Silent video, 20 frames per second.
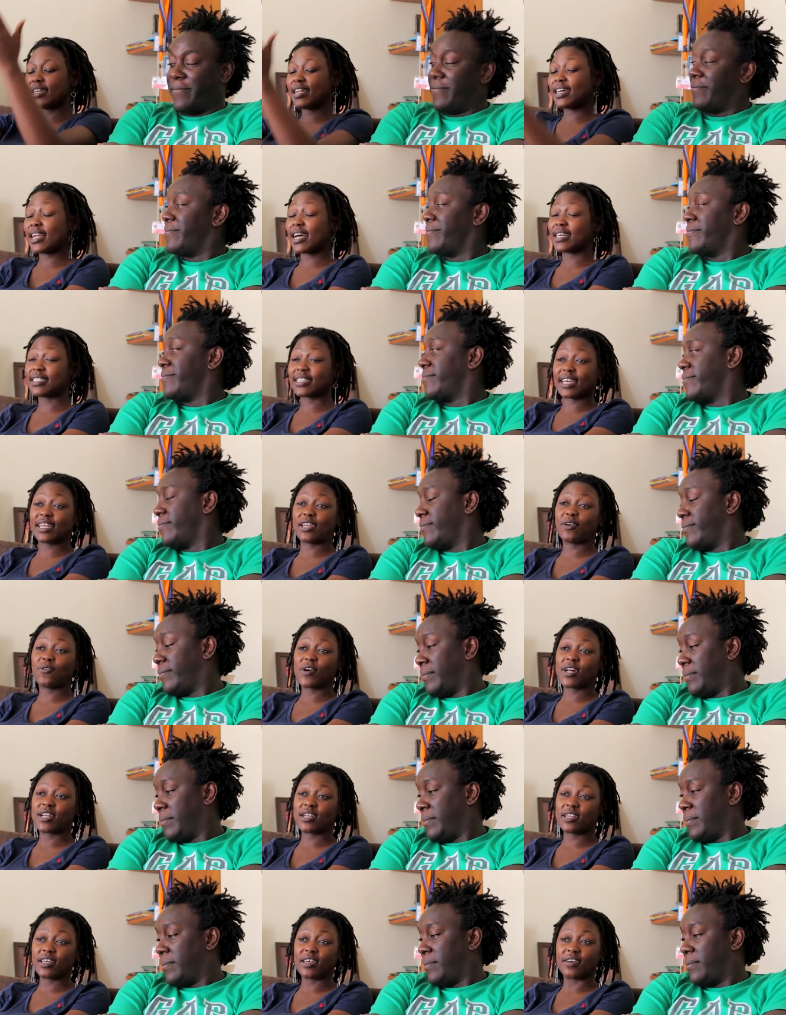Speaker 1: They didn't ask
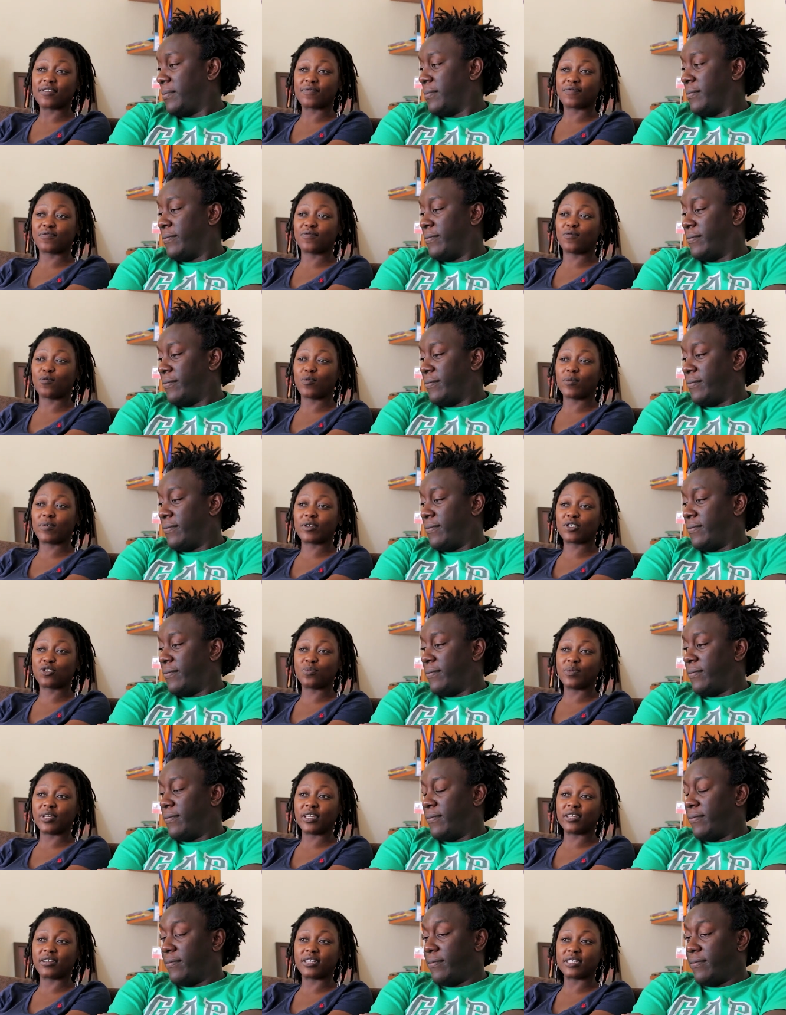anyone if we want to
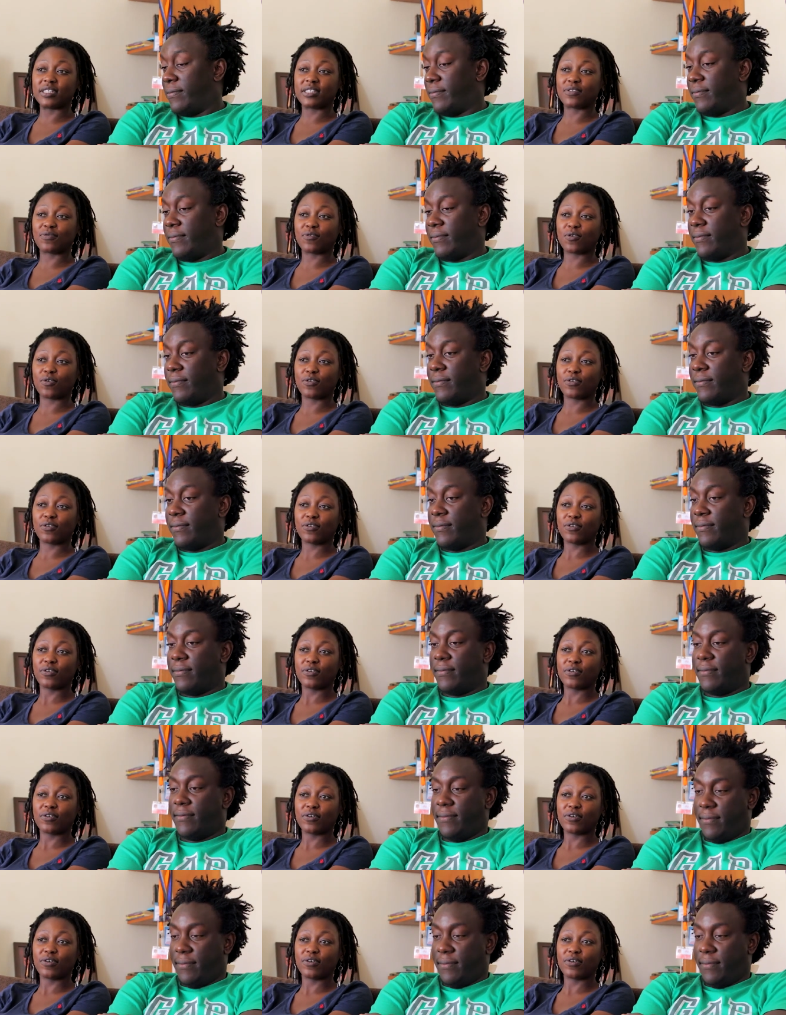be increased for.